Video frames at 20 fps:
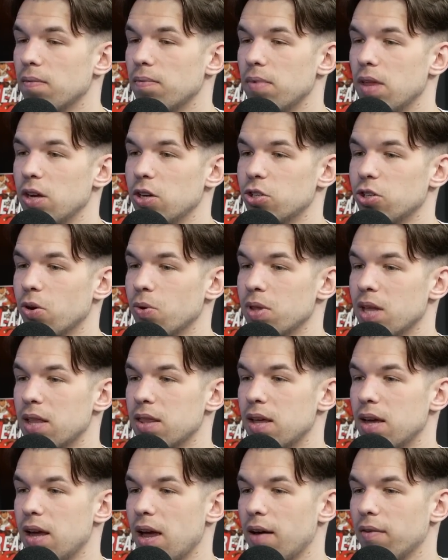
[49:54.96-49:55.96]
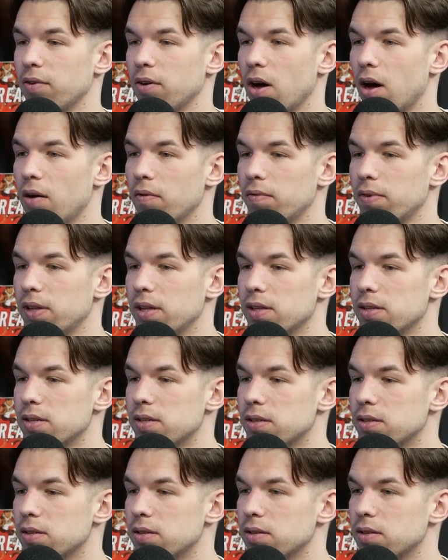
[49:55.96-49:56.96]
They show that they have
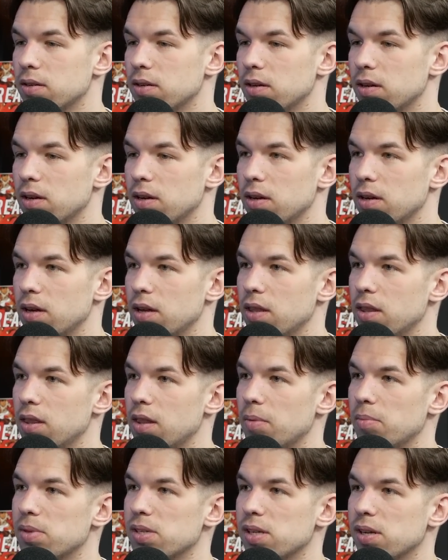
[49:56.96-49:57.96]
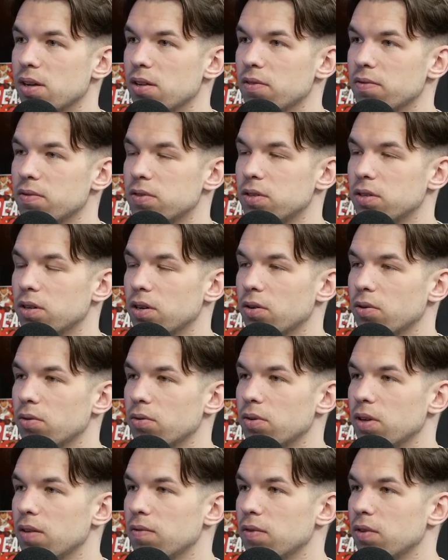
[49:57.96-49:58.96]
confidence in themselves,
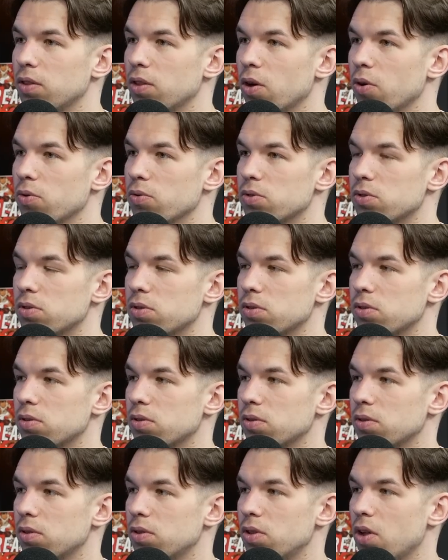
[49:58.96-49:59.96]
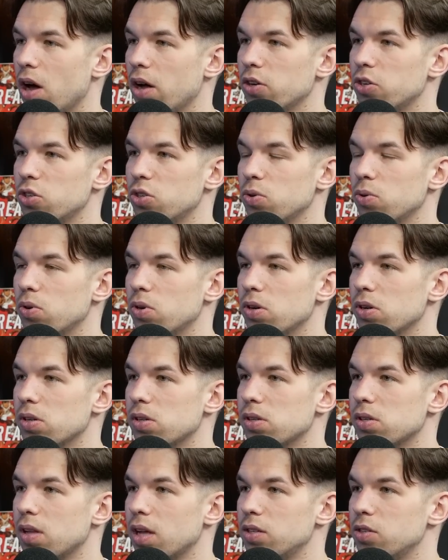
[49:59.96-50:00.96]
even those
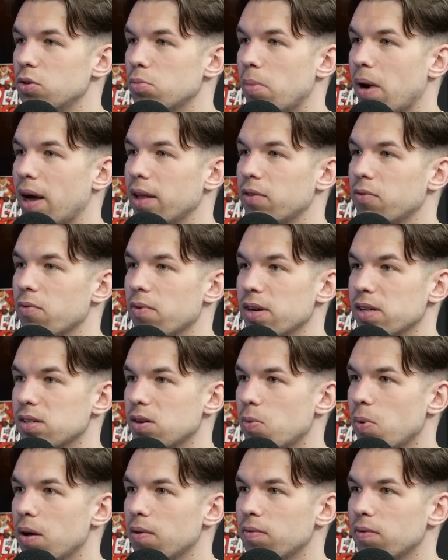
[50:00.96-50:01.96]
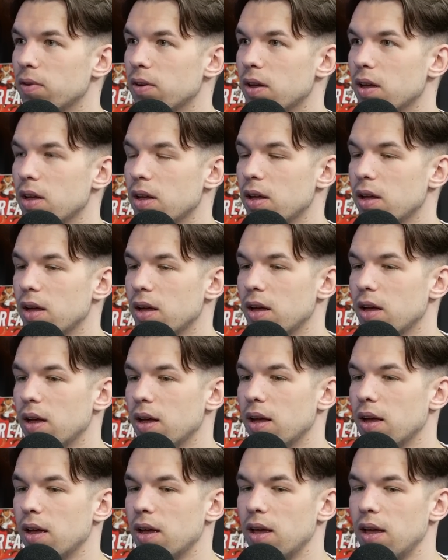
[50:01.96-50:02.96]
non-shooters that you might risk with.
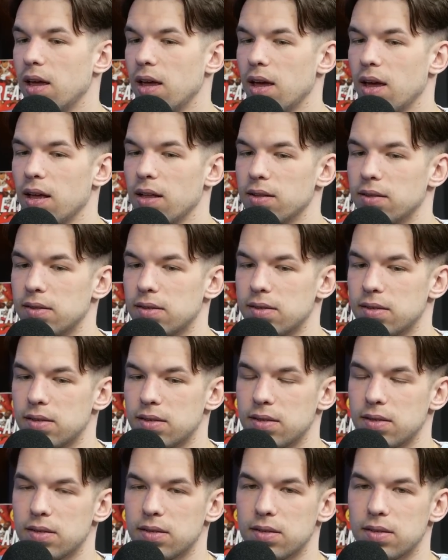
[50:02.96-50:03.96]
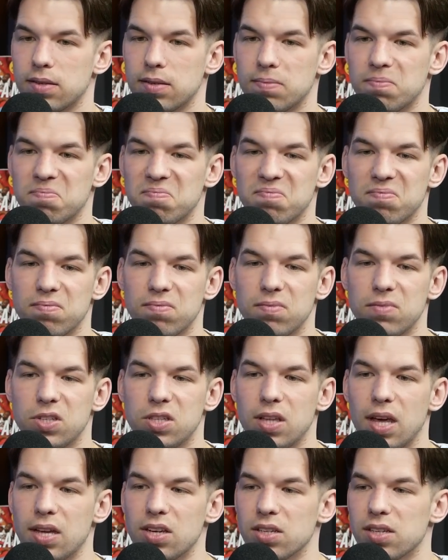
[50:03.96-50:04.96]
And
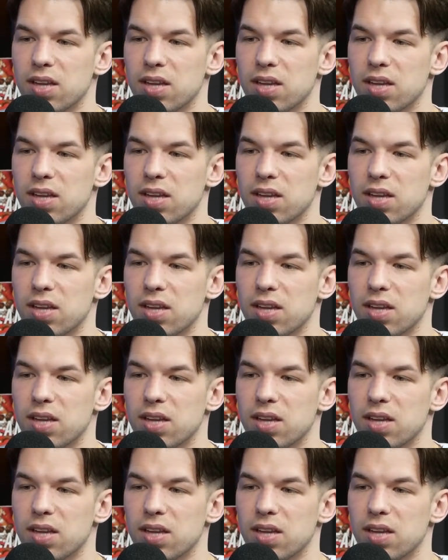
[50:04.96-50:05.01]
they